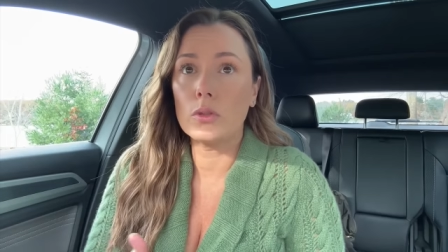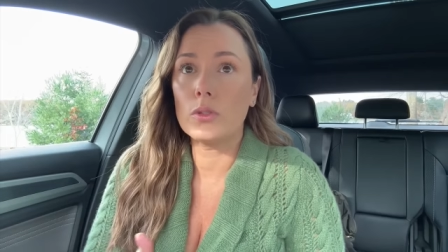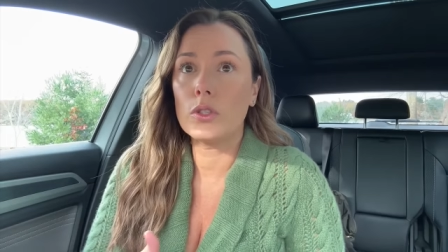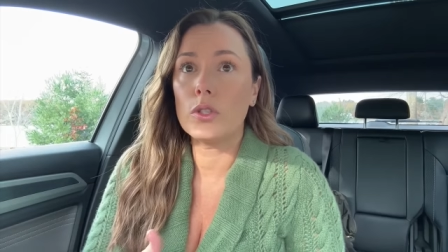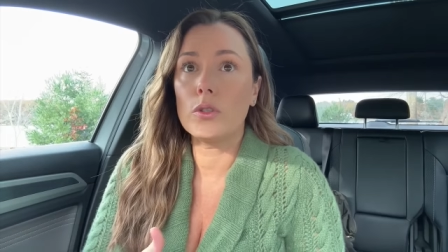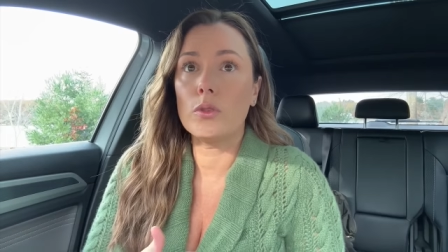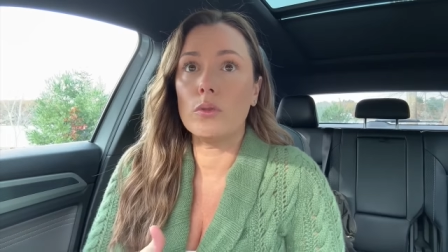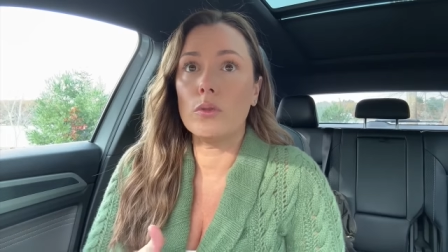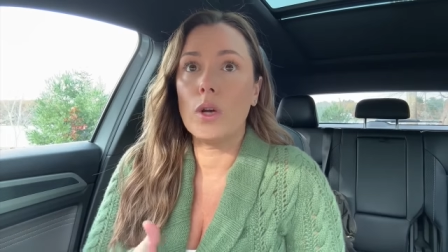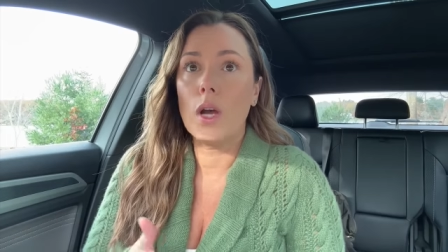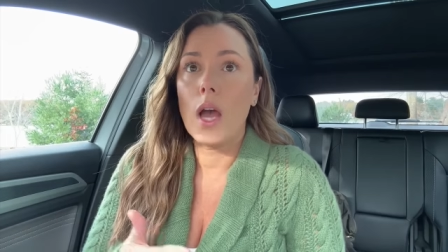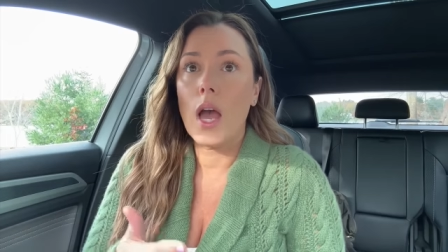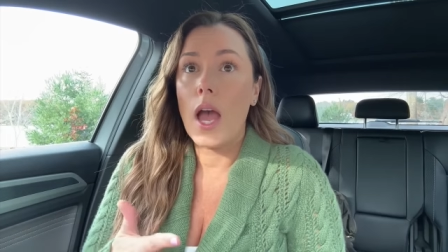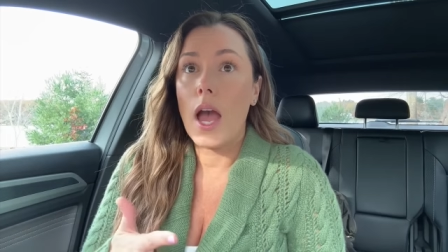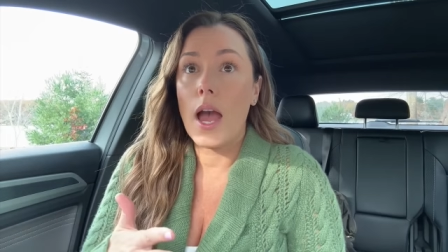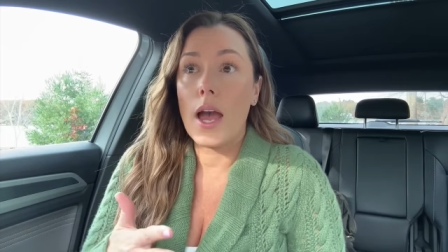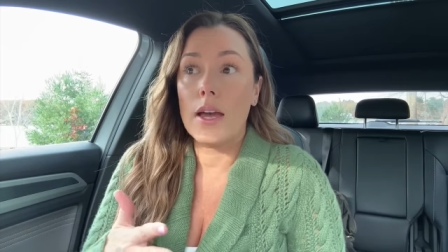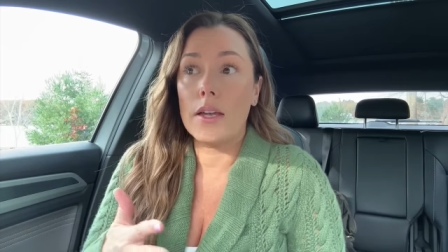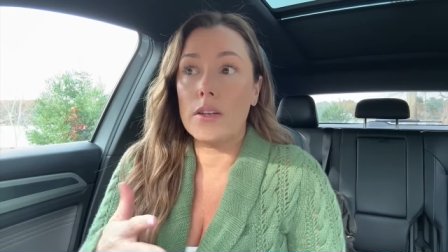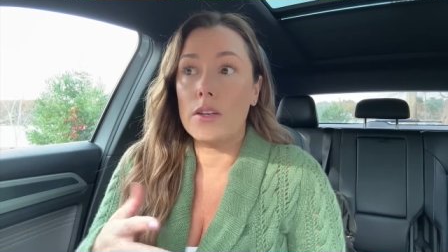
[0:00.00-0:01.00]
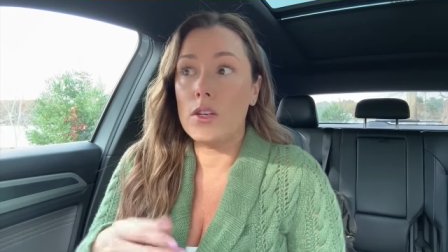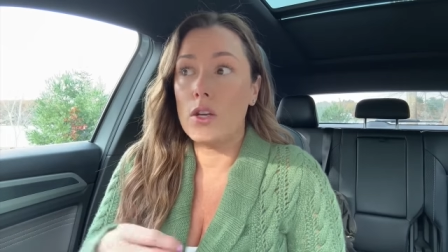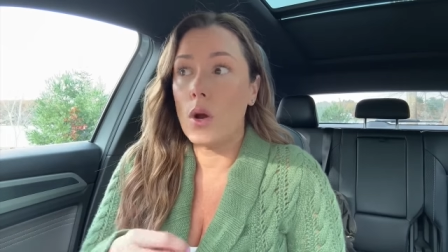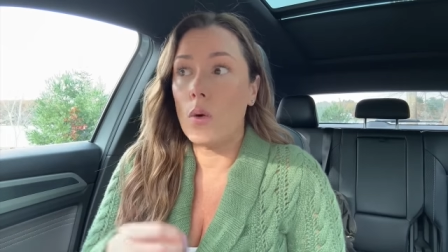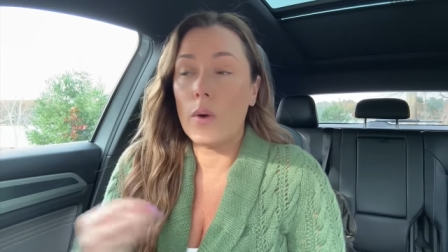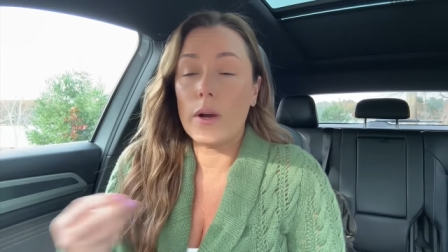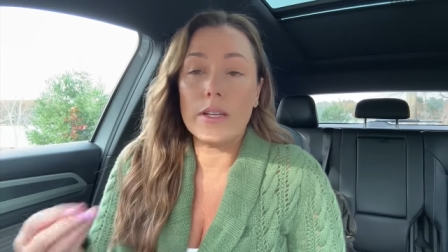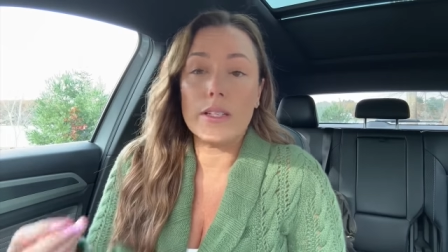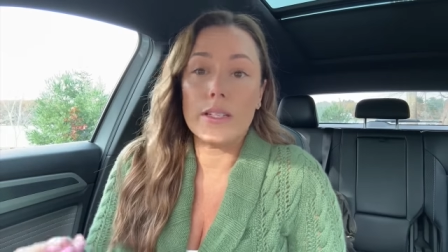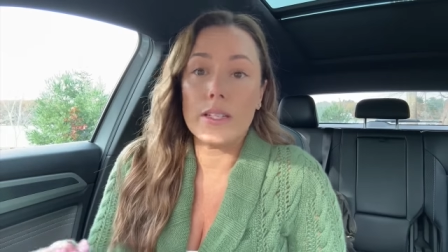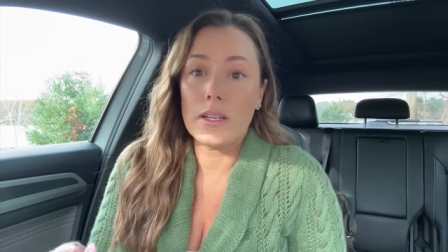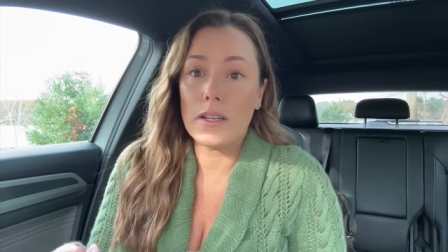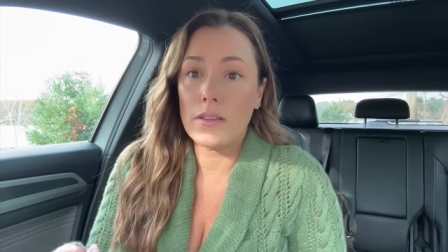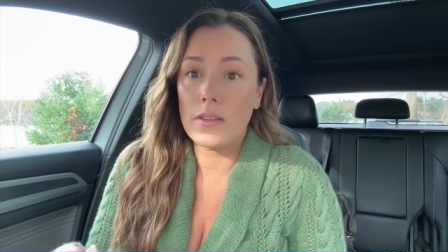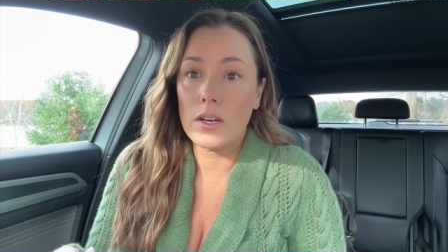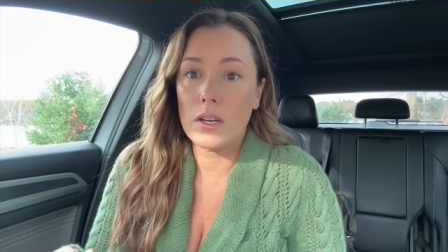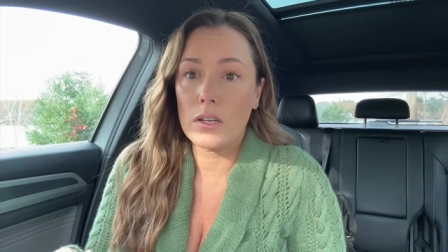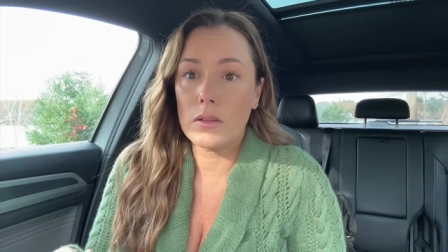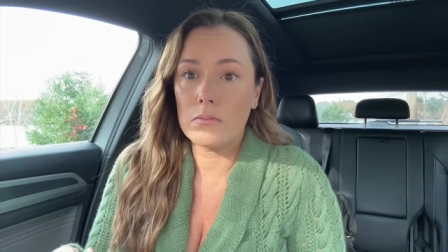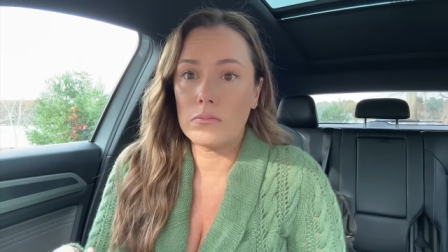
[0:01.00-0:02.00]
you had no idea
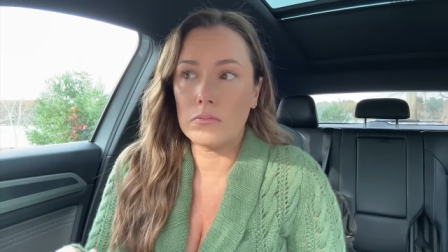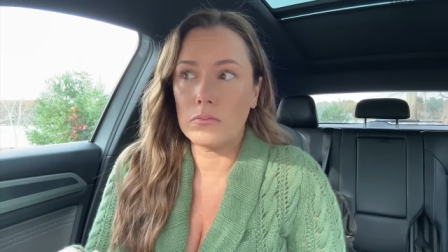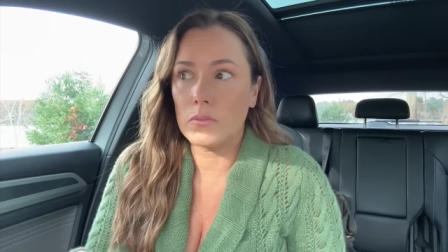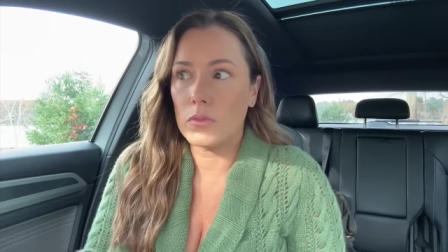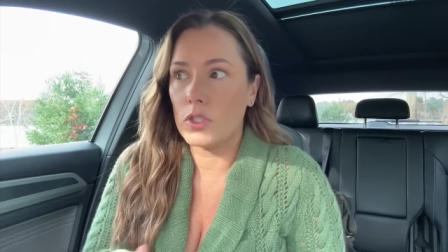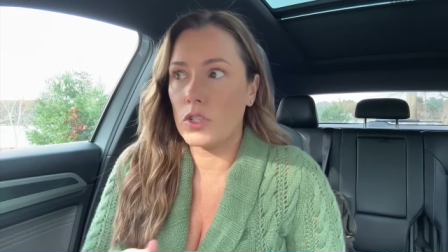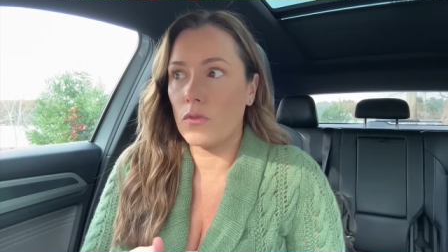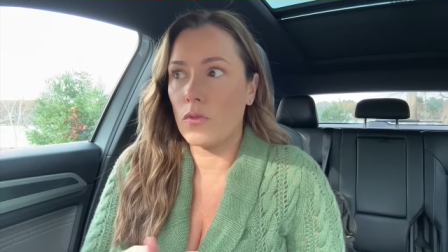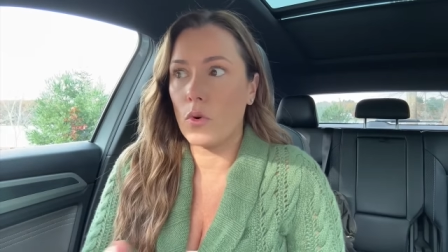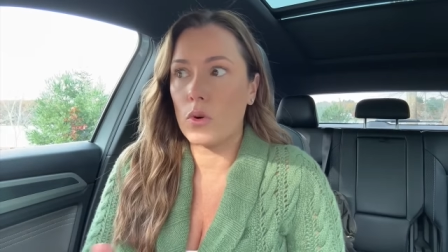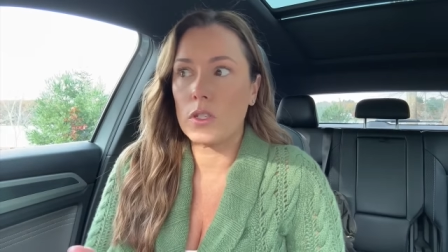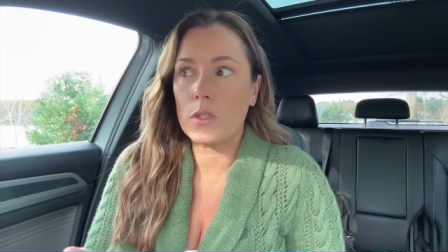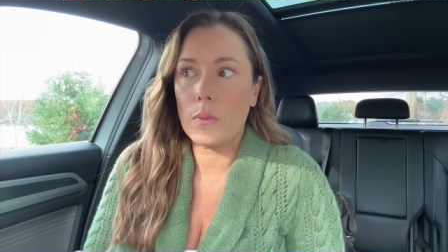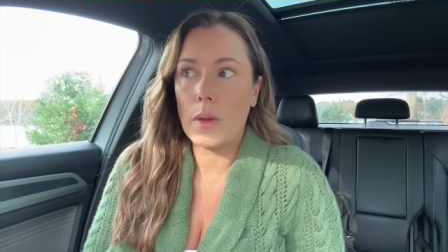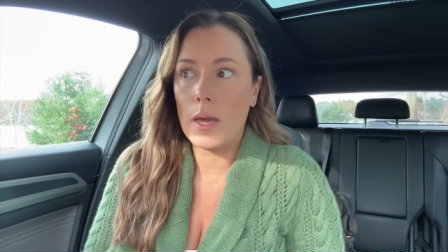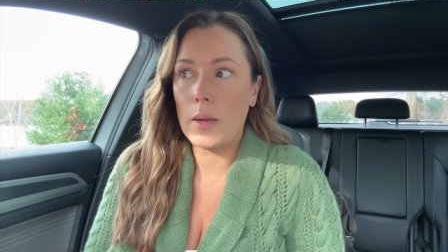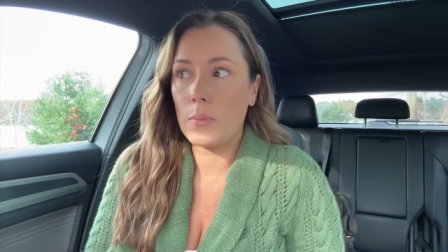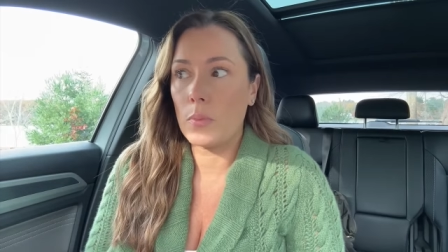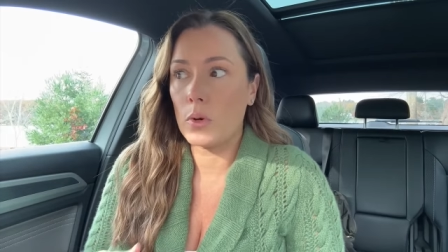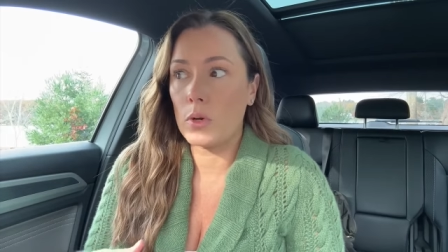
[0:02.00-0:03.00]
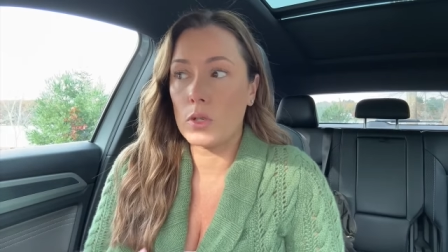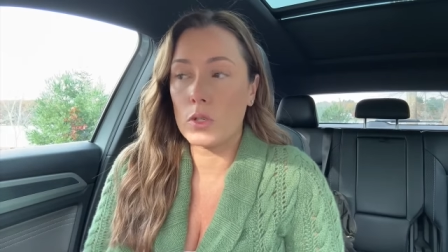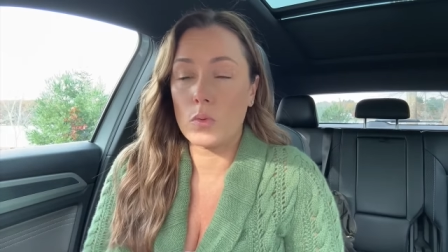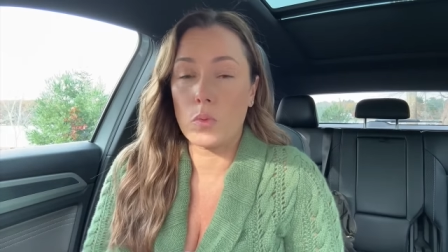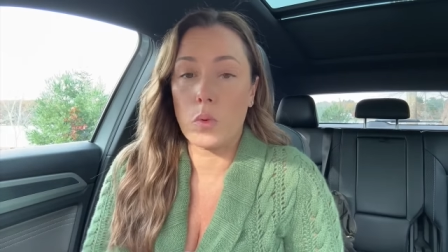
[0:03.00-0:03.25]
that divorce papers